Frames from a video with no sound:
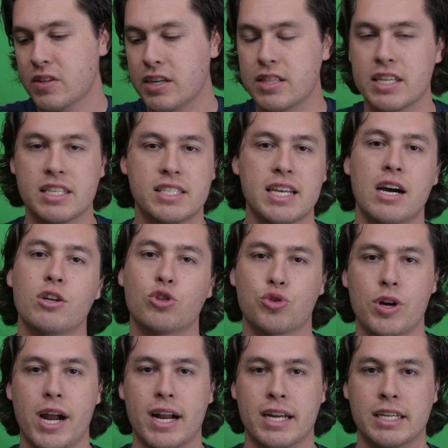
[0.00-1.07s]
the
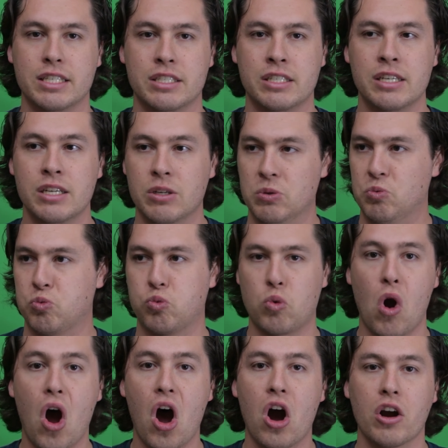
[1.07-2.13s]
soundtrack is
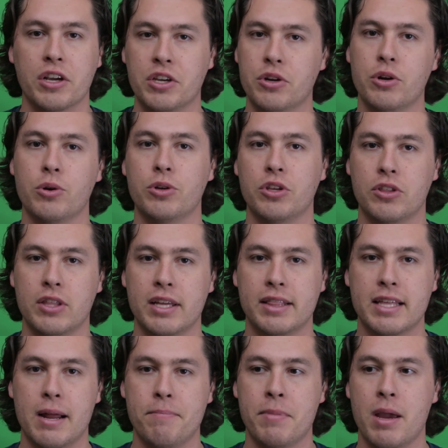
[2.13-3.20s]
wrong. You know, you think
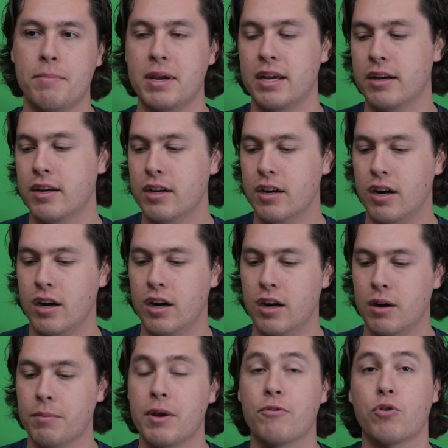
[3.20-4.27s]
that maybe
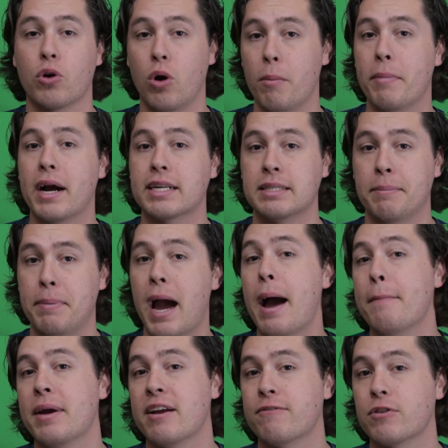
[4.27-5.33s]
if we're going back to
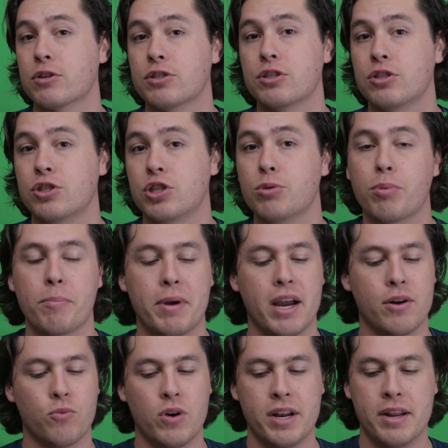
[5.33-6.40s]
Batman versus
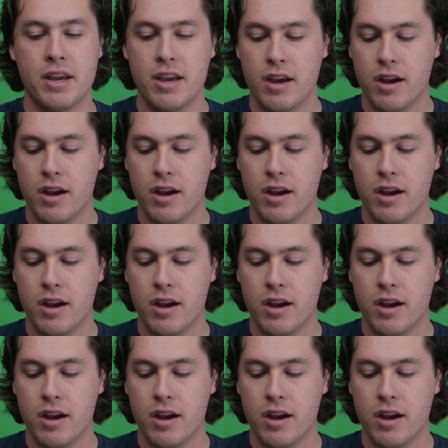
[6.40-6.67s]
Superman, when